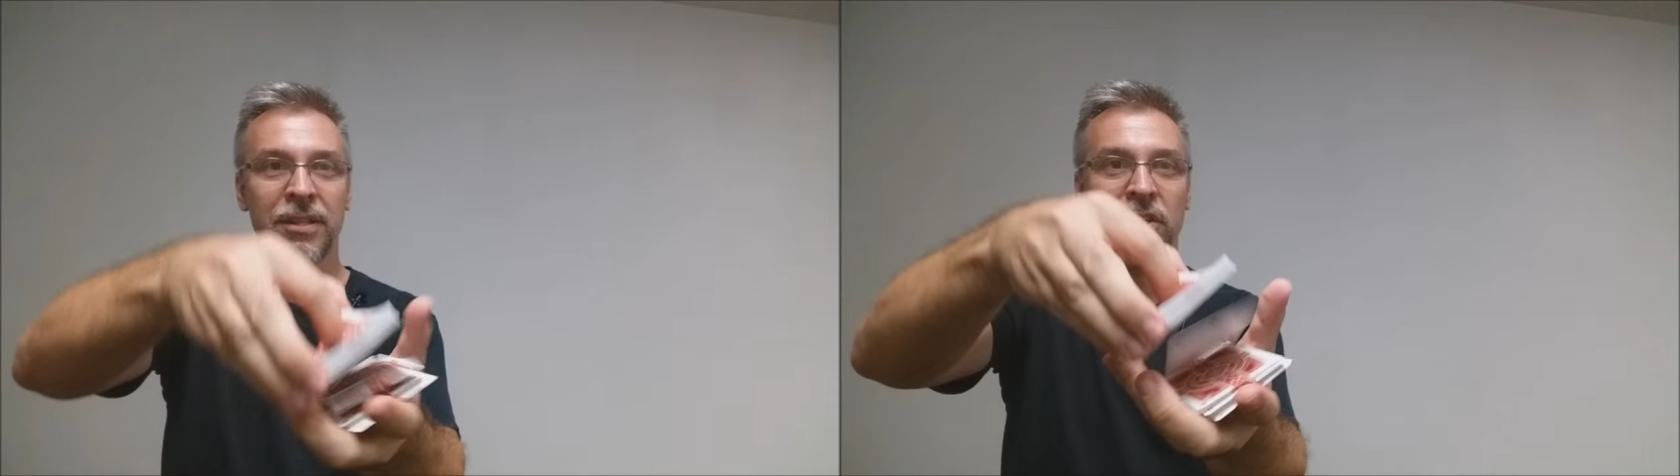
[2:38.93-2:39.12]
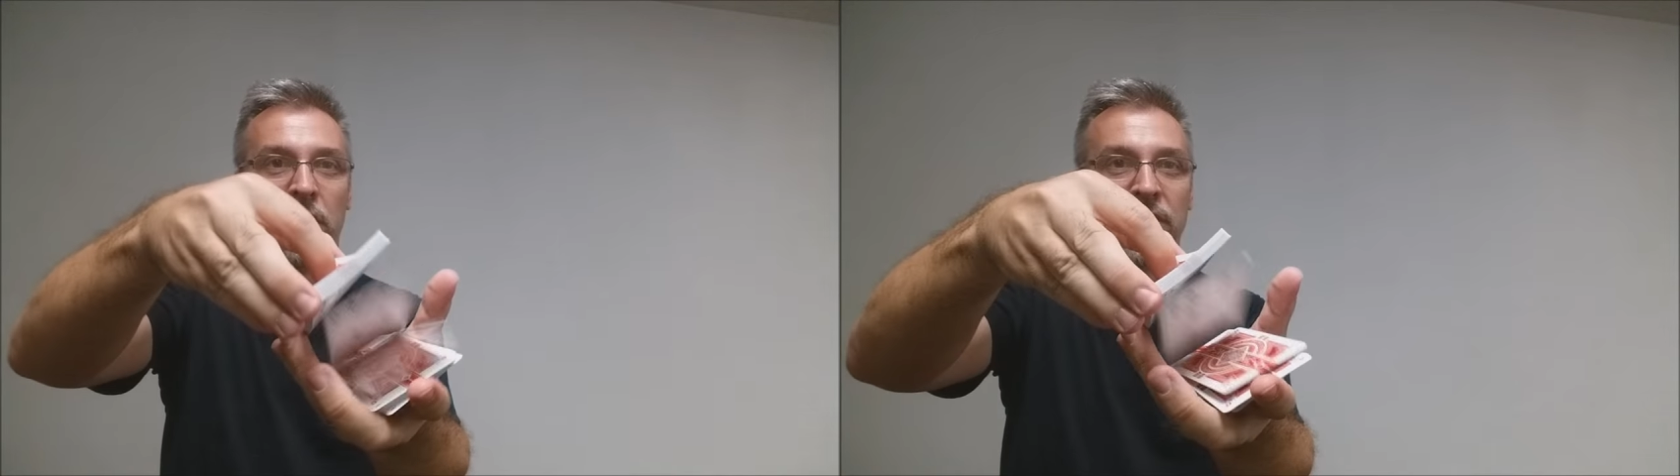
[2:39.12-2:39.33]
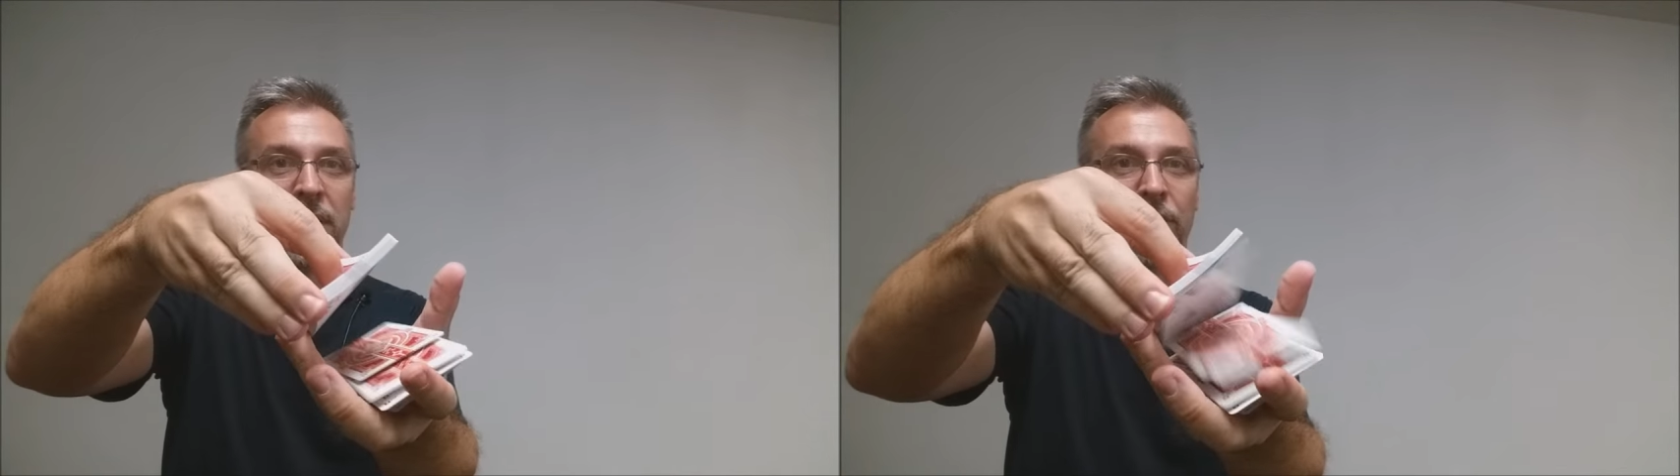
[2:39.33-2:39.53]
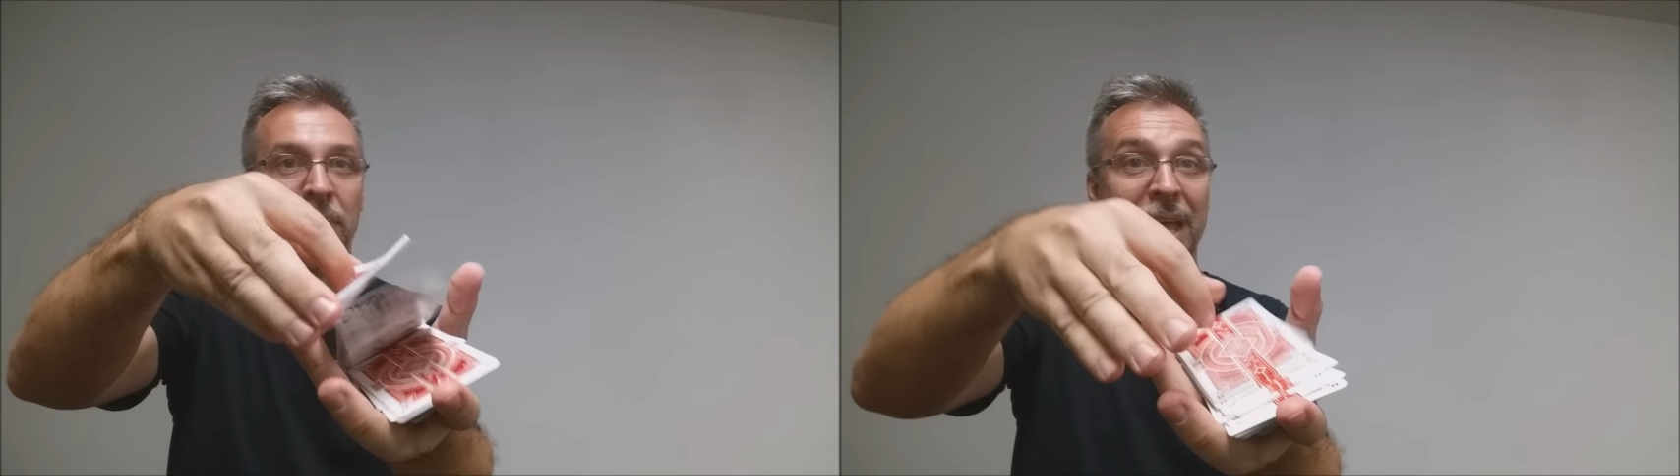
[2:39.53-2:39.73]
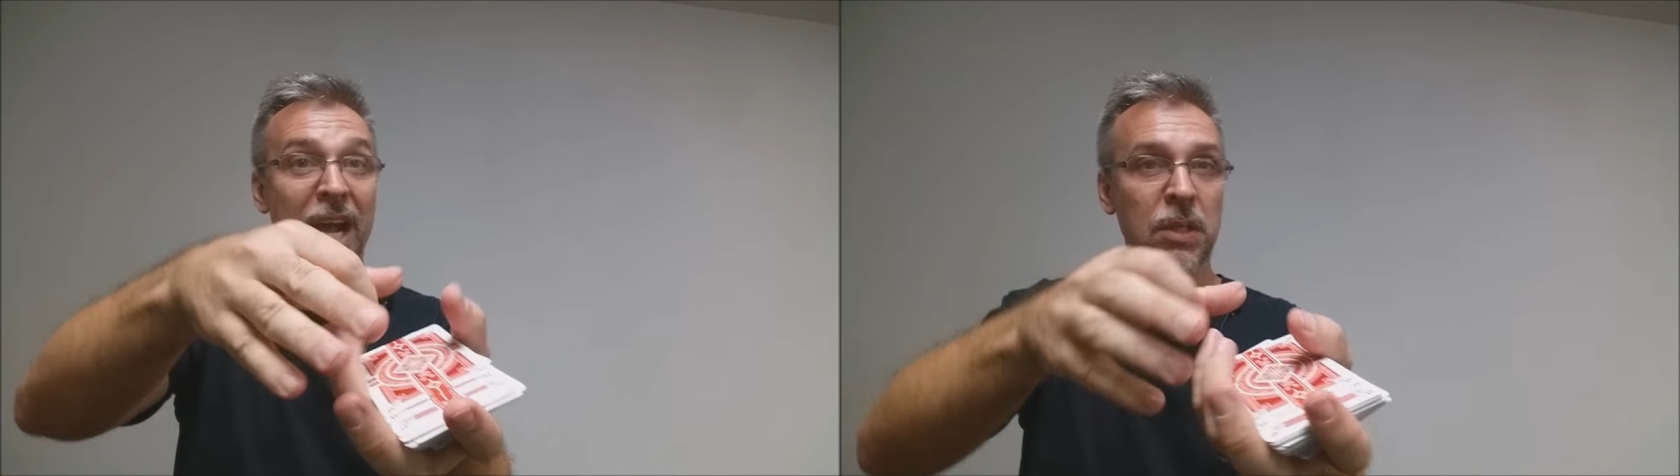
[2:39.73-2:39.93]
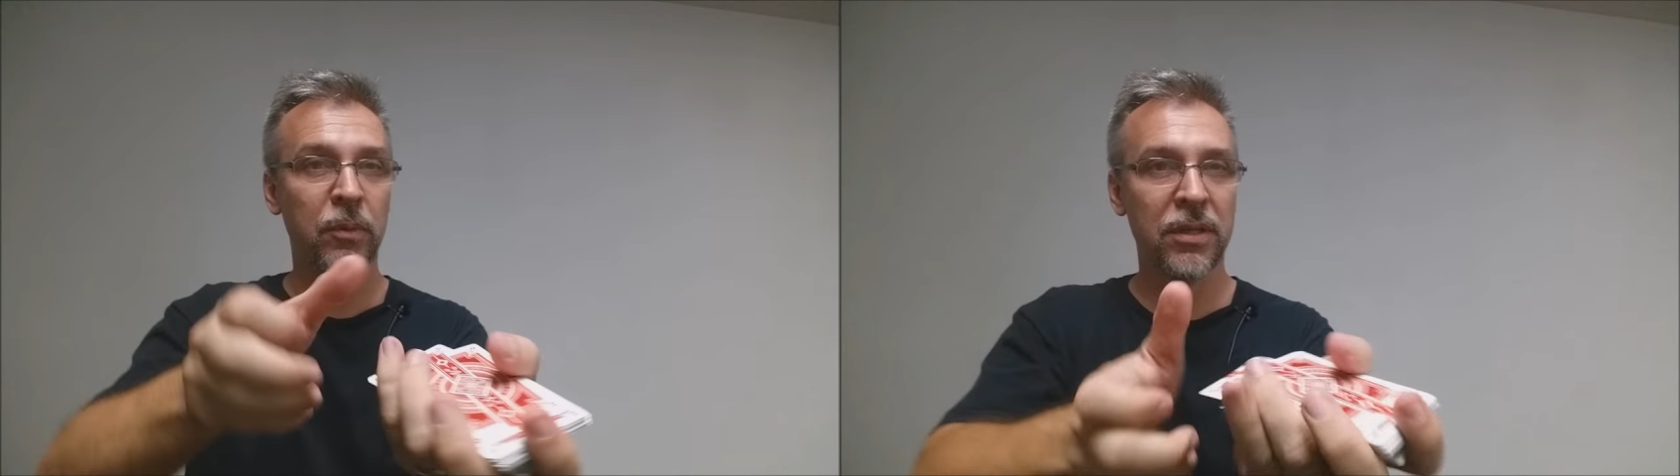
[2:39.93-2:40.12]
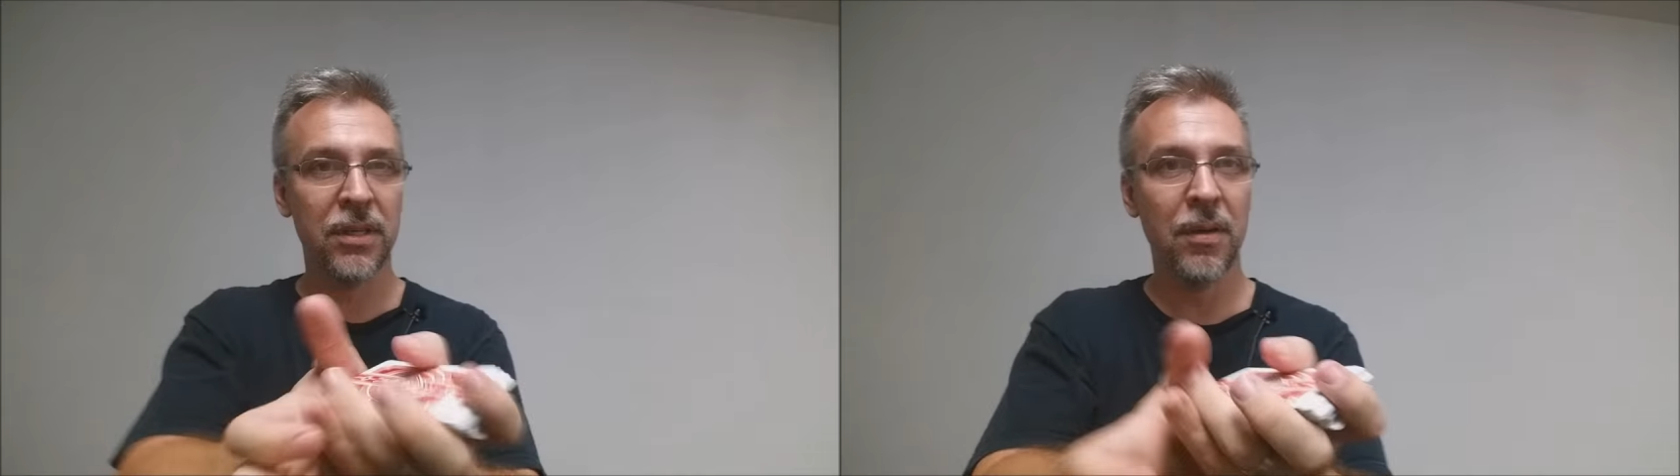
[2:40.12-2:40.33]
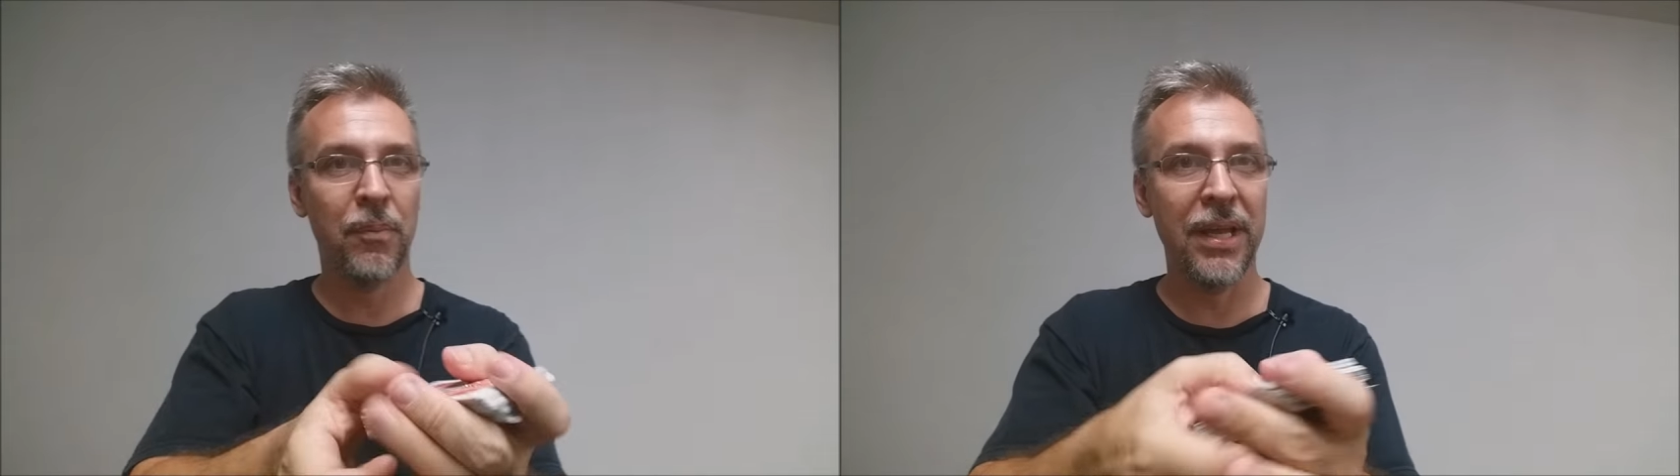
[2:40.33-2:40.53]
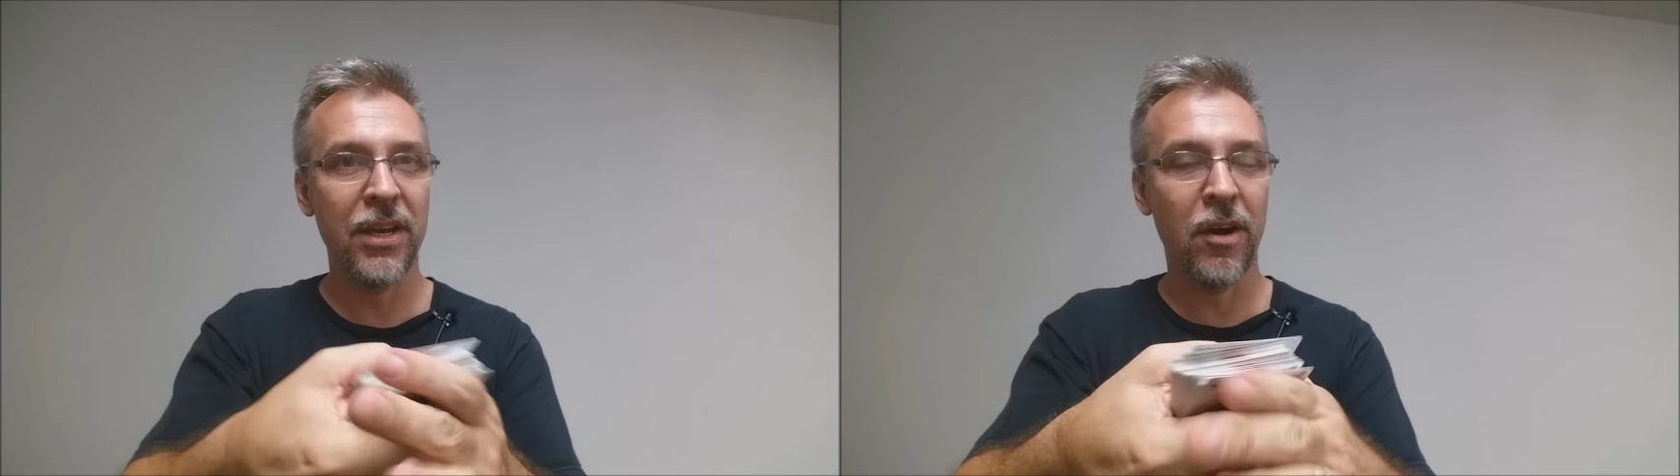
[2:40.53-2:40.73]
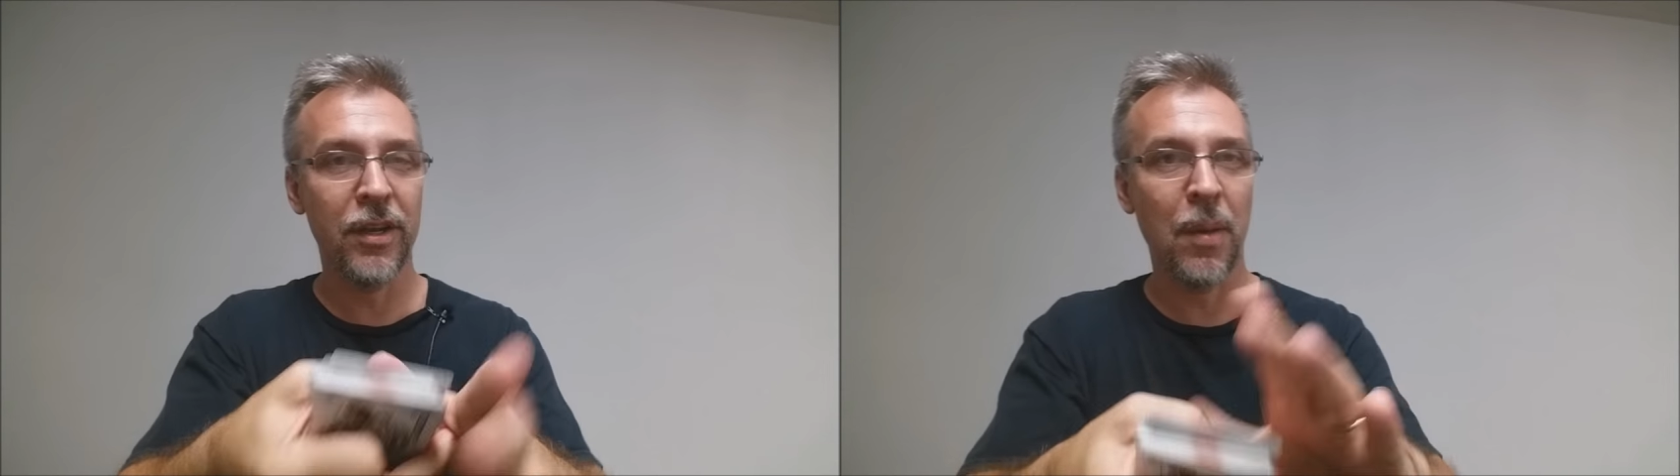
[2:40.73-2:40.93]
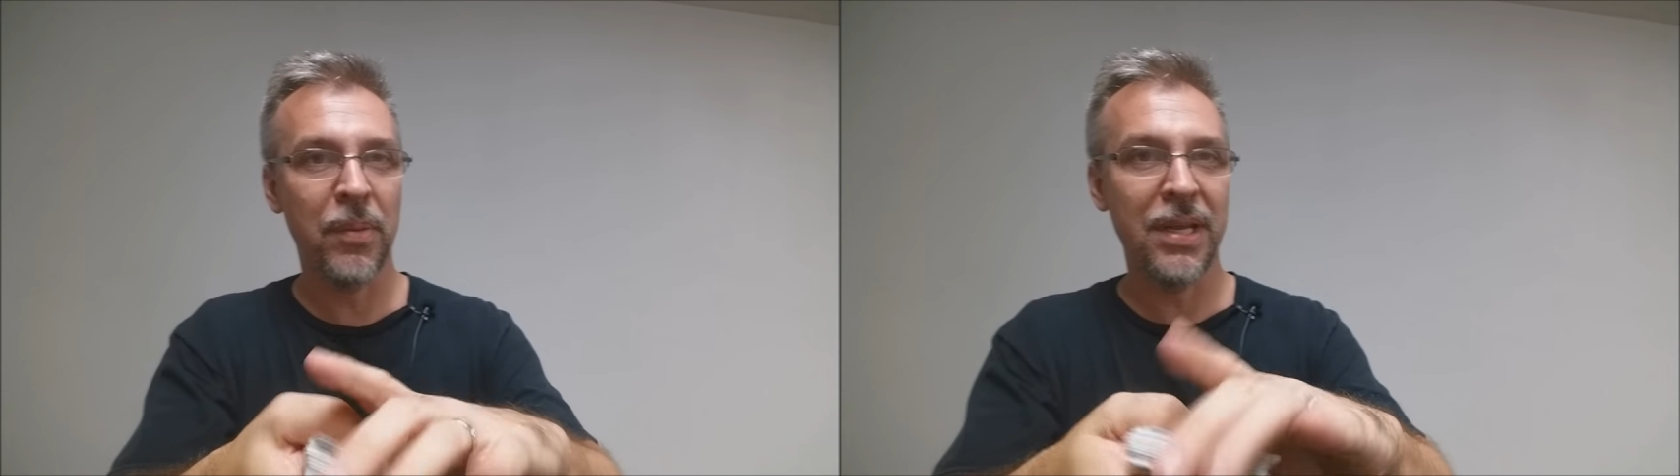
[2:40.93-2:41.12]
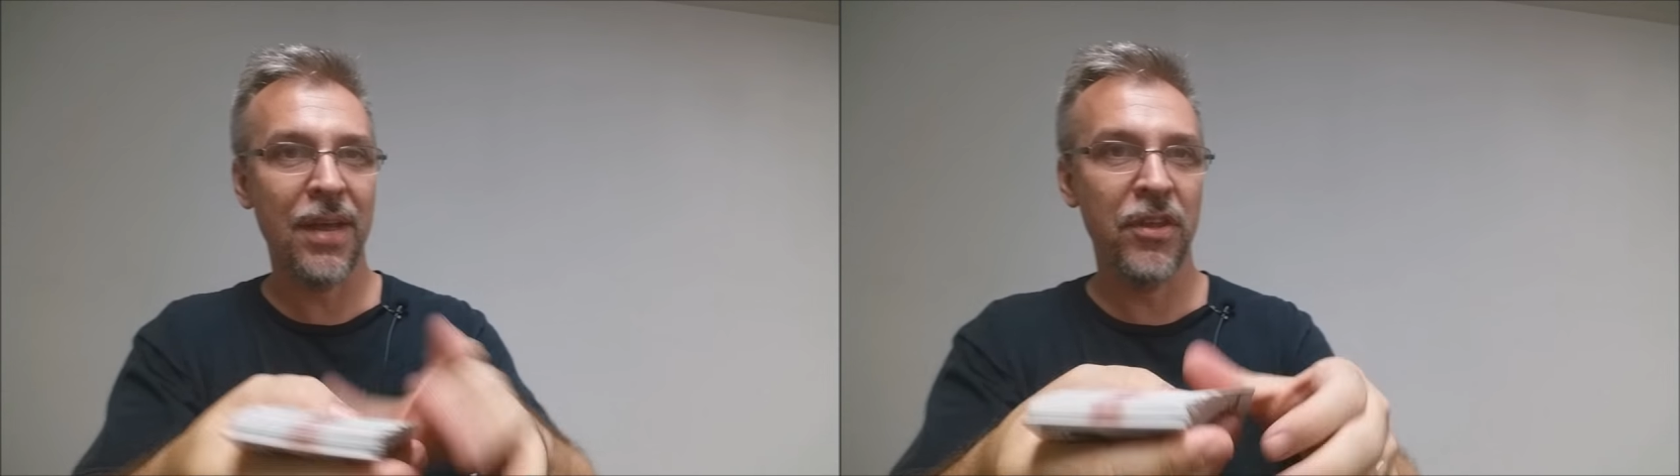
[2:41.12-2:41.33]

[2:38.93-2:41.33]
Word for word: These cards come from the Expert Playing Card Company,